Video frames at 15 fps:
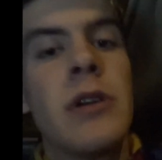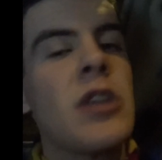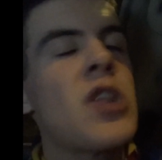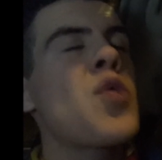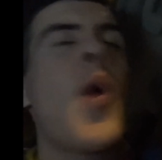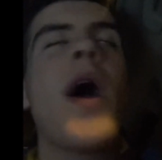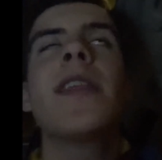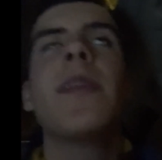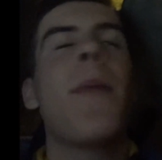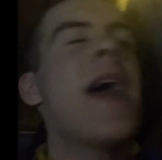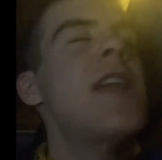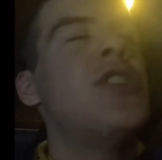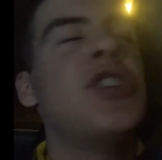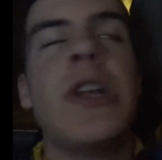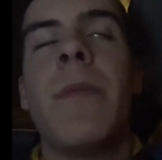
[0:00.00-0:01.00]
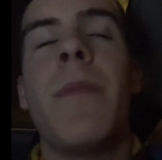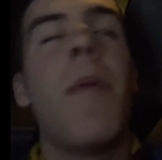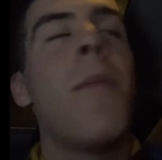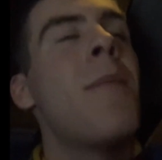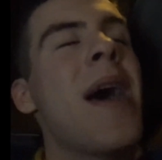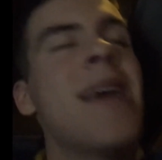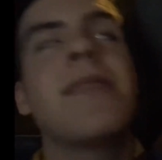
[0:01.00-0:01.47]
Swung the
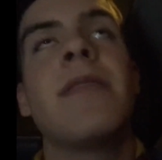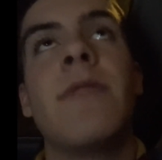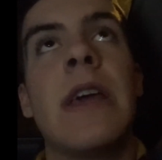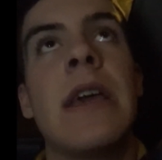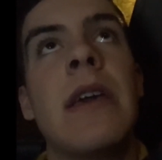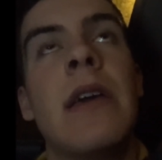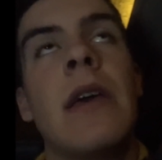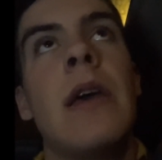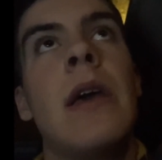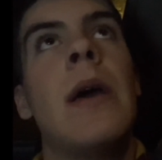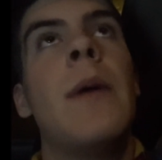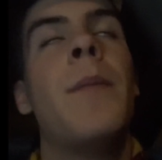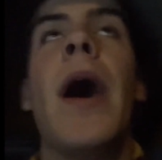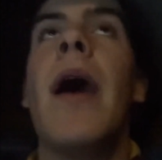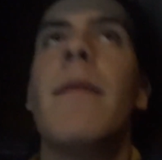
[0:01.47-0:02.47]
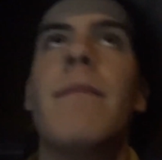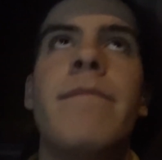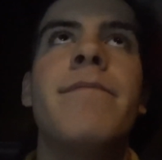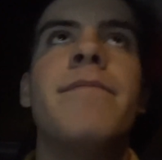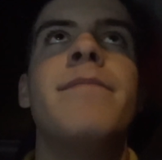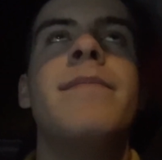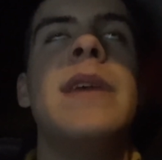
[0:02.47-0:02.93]
pendulum massively. But,
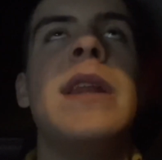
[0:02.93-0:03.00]
you